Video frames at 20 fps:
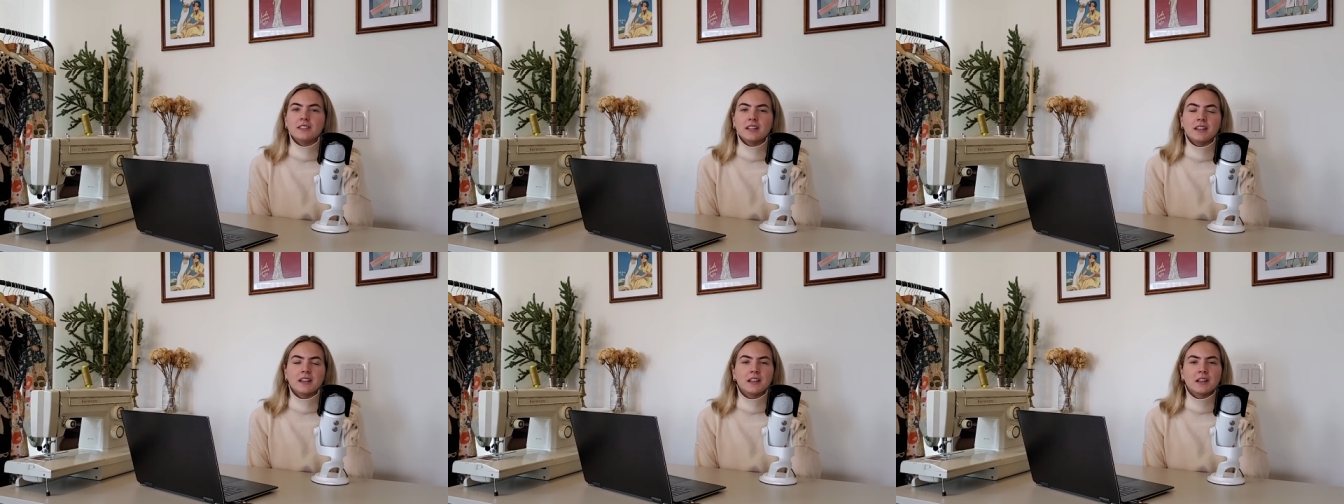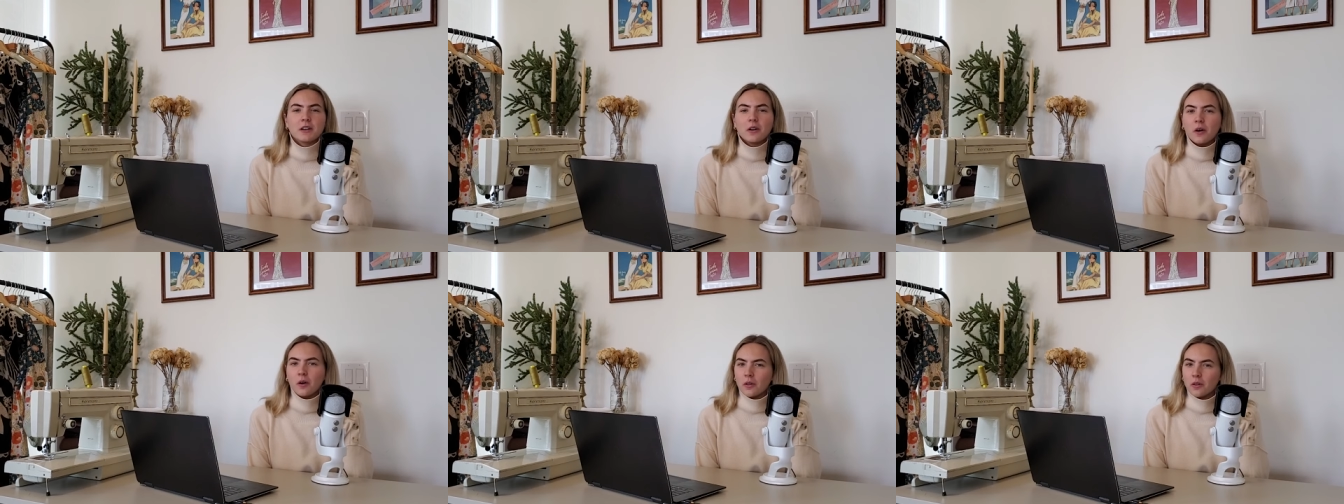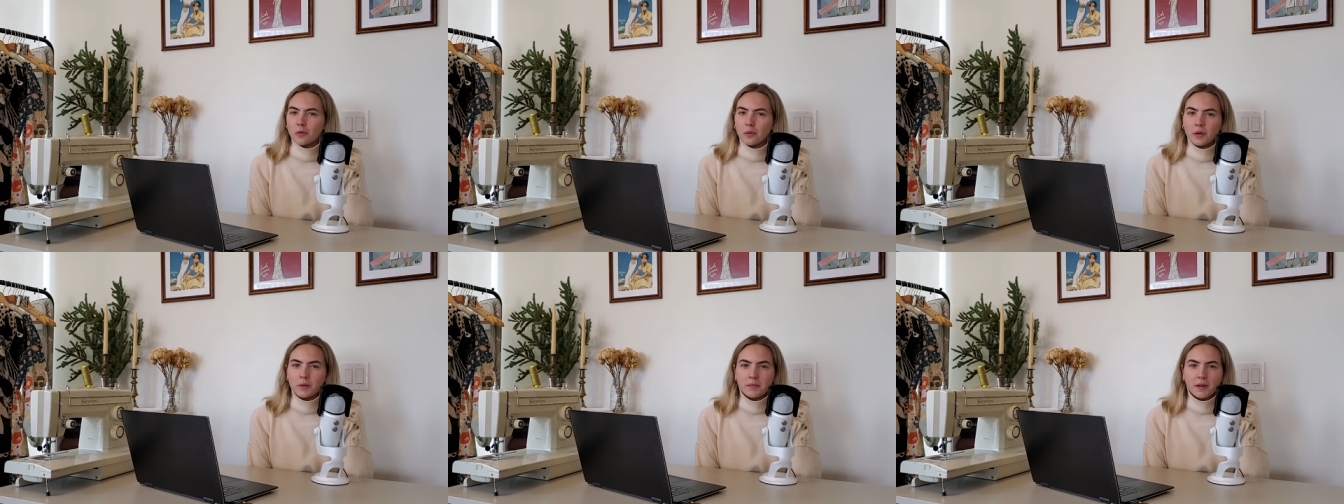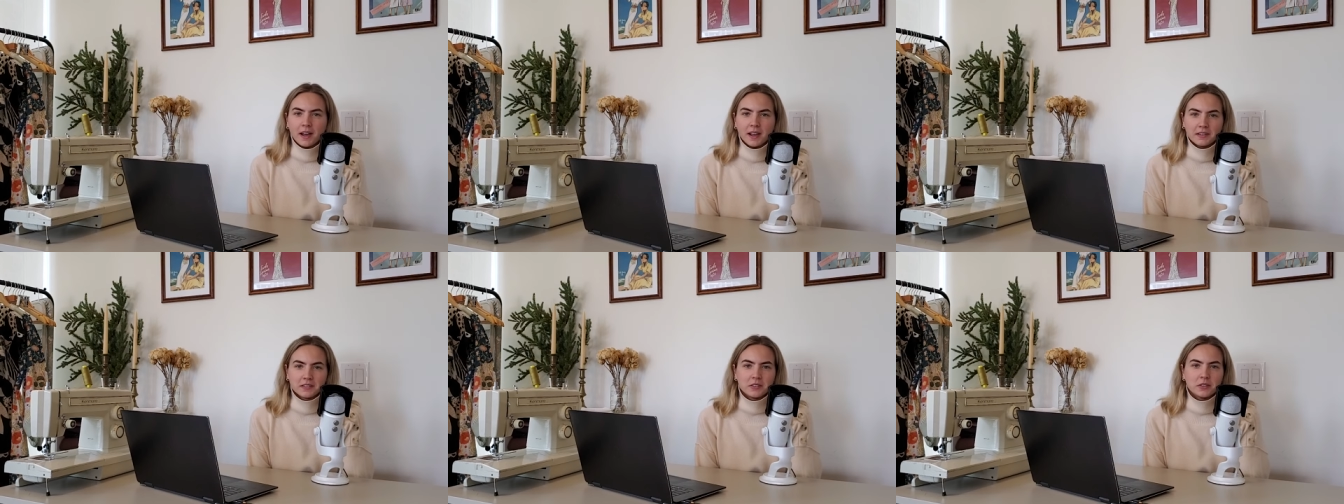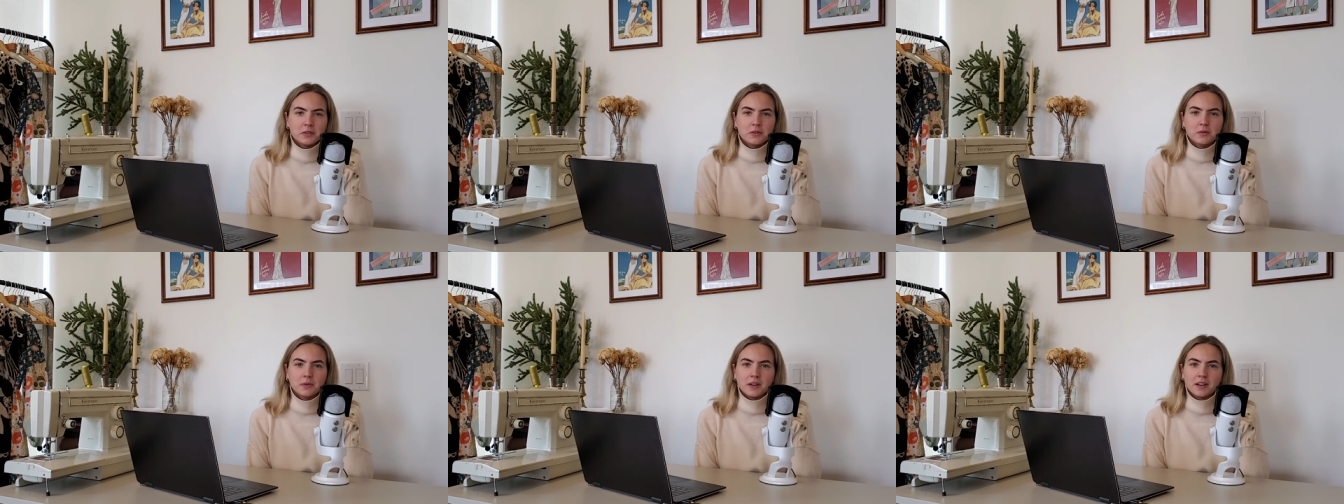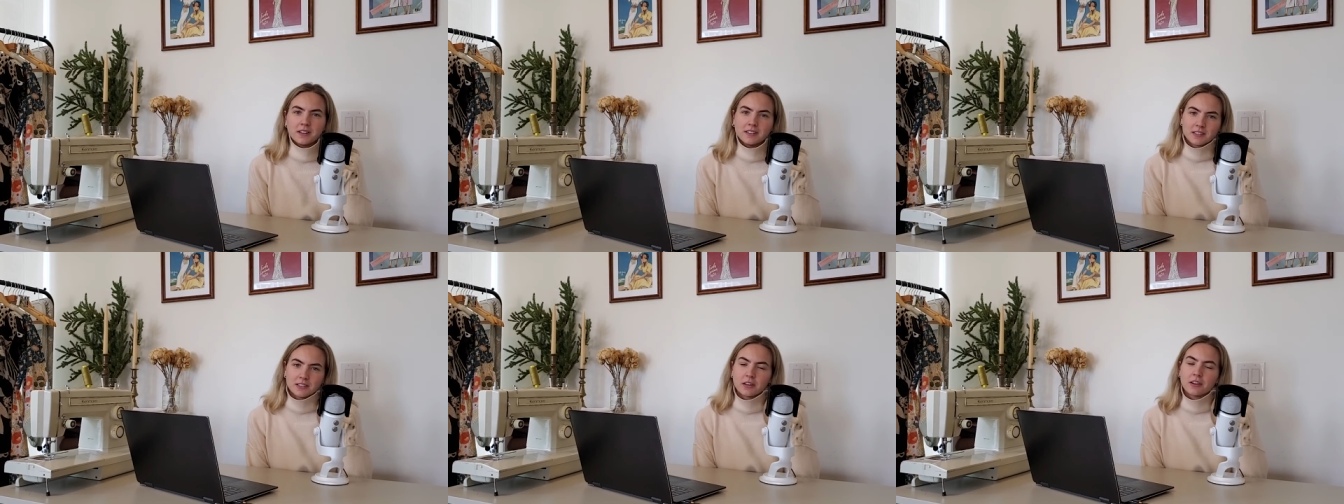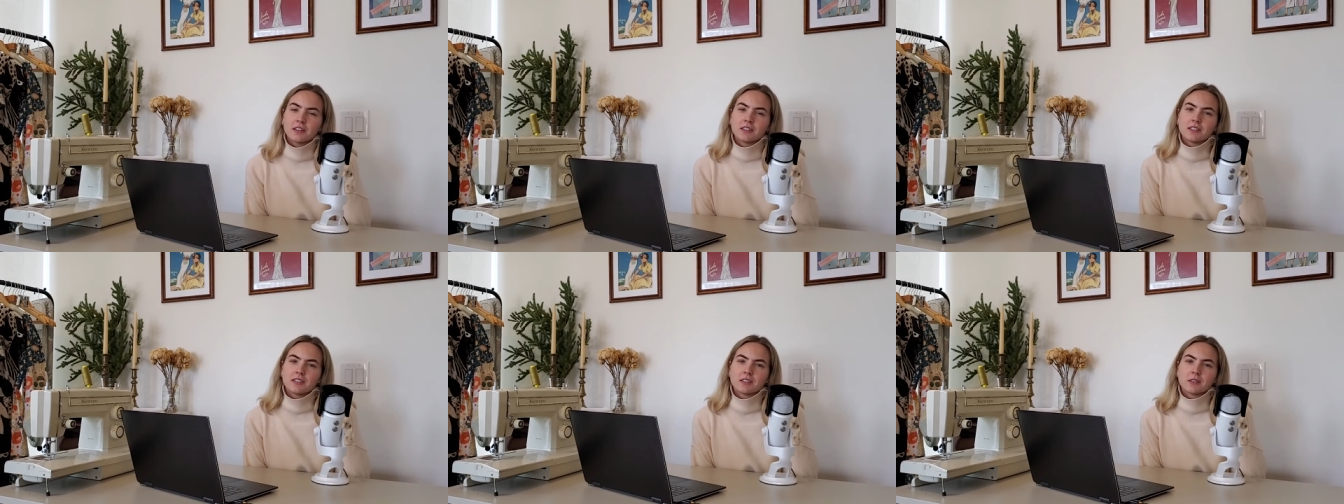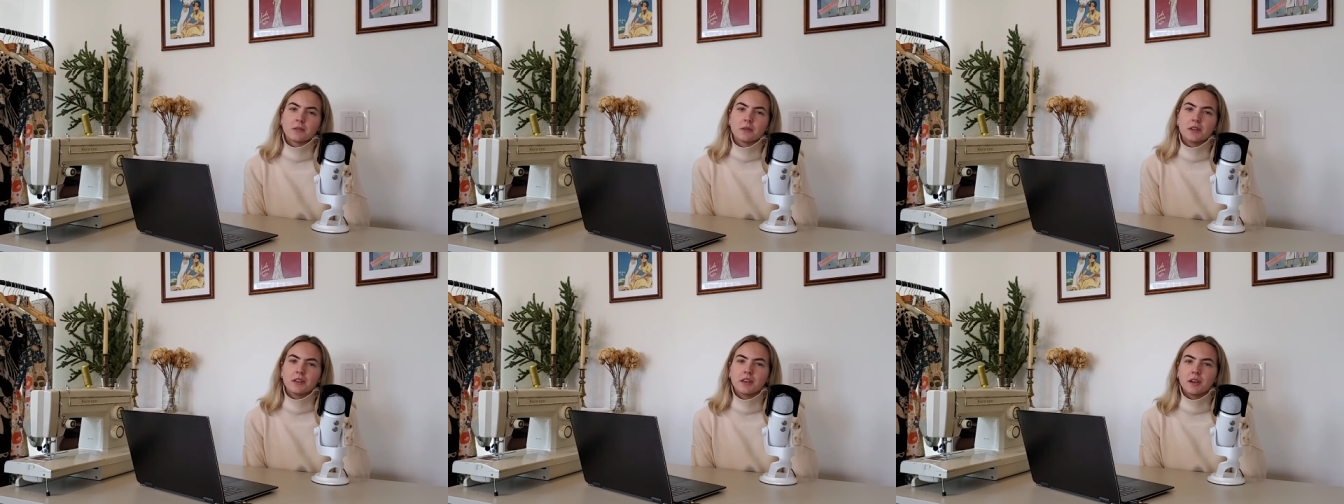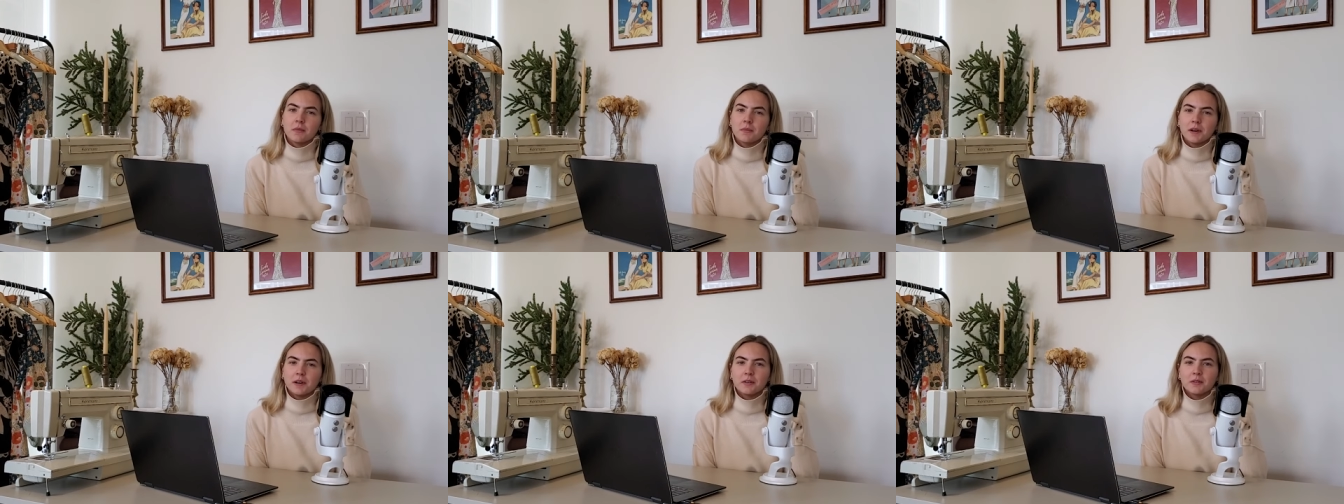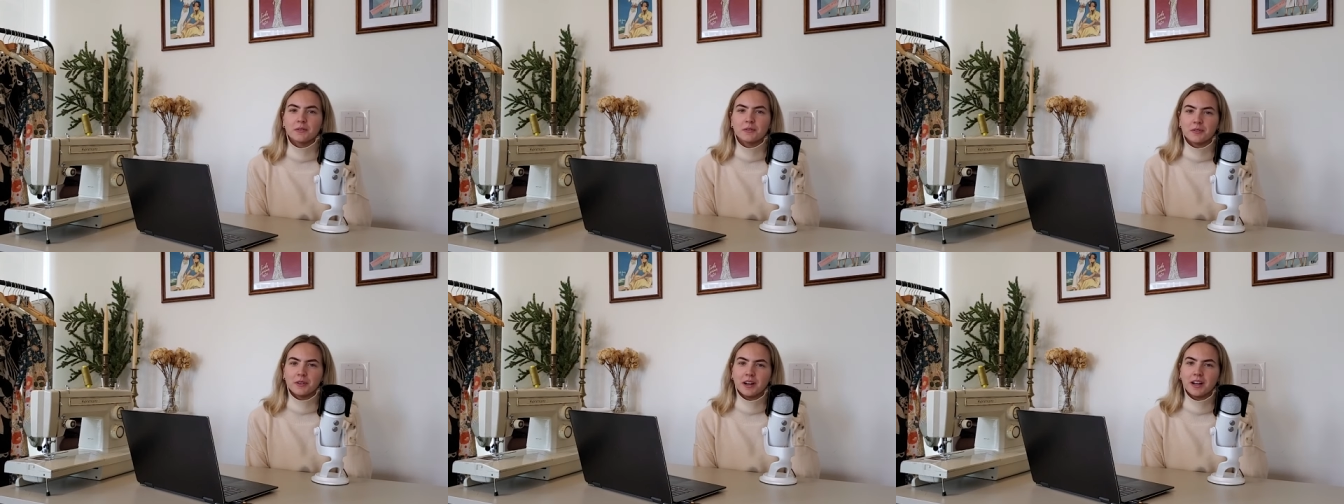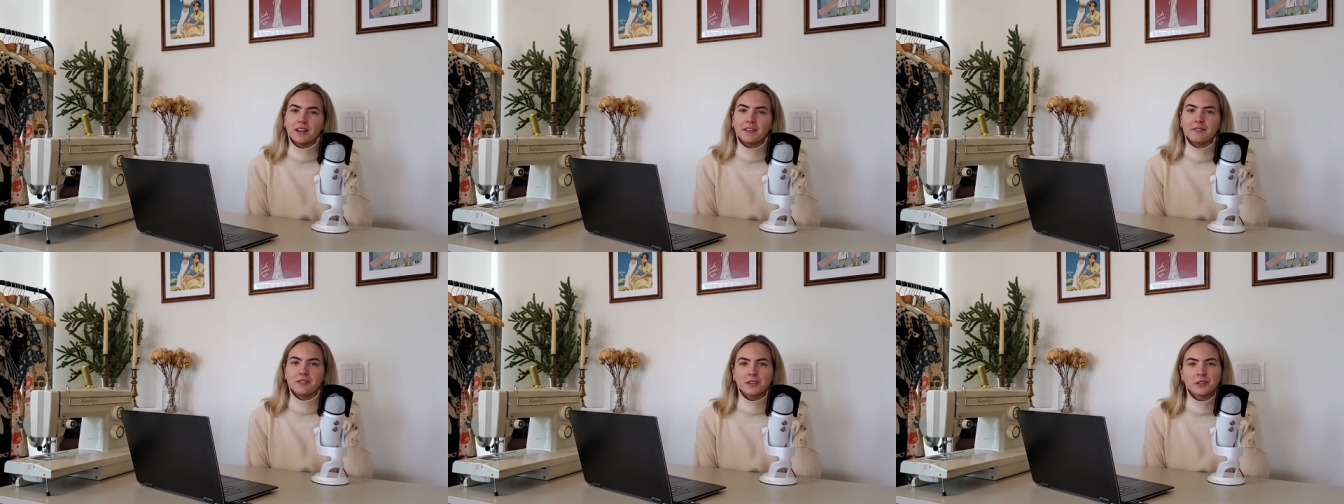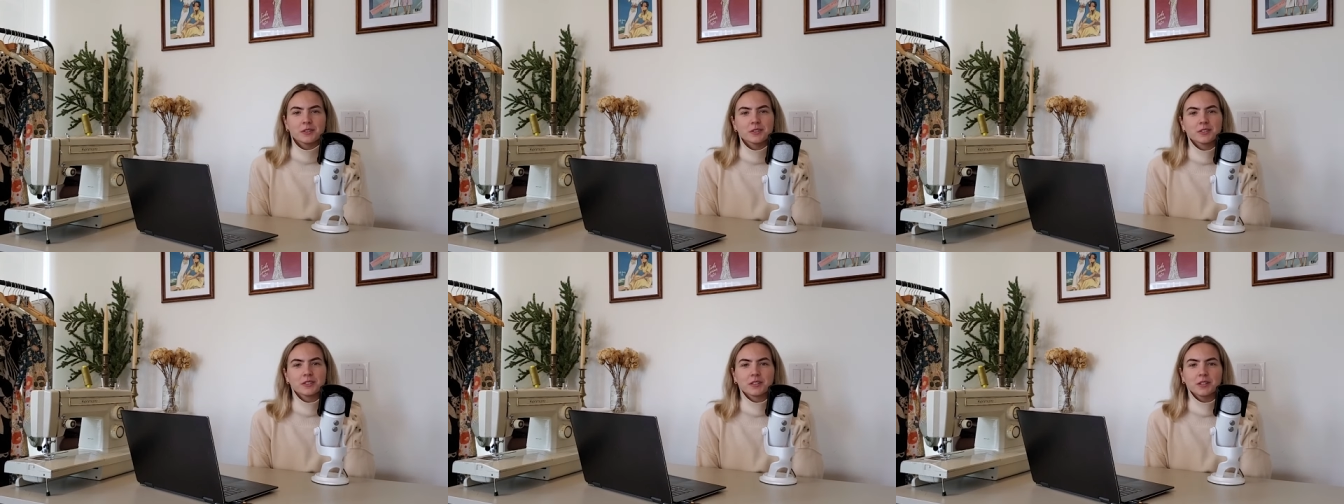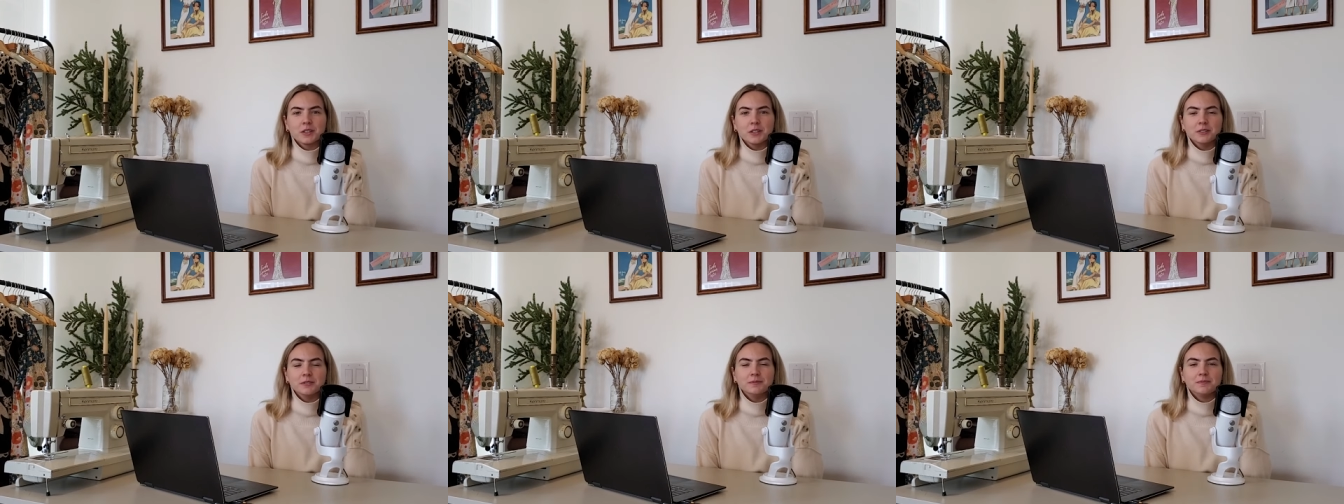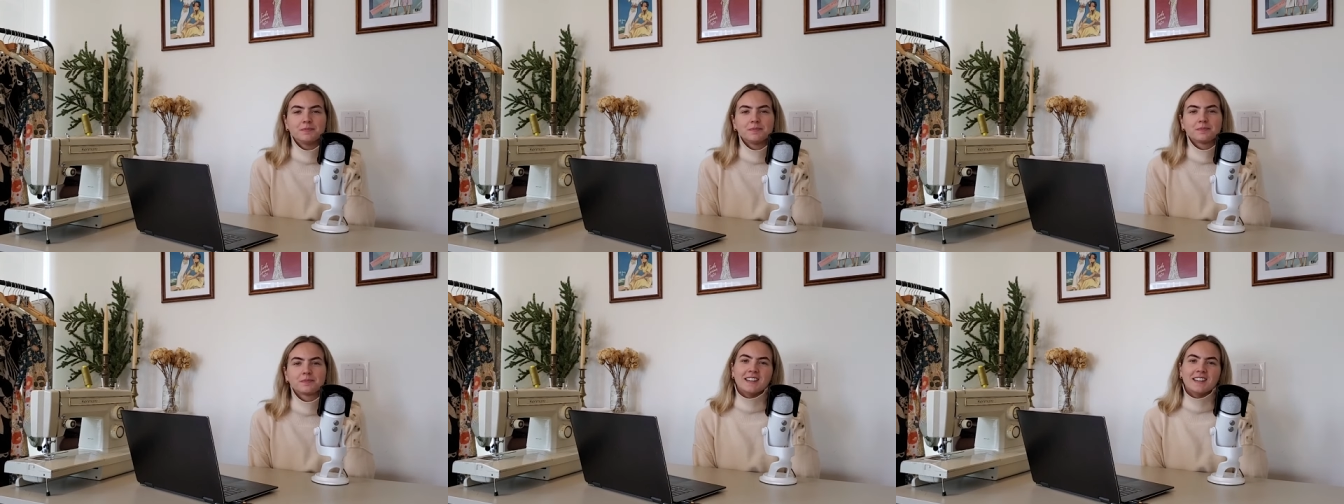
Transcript: dating all the way back to when I started sewing about five years ago.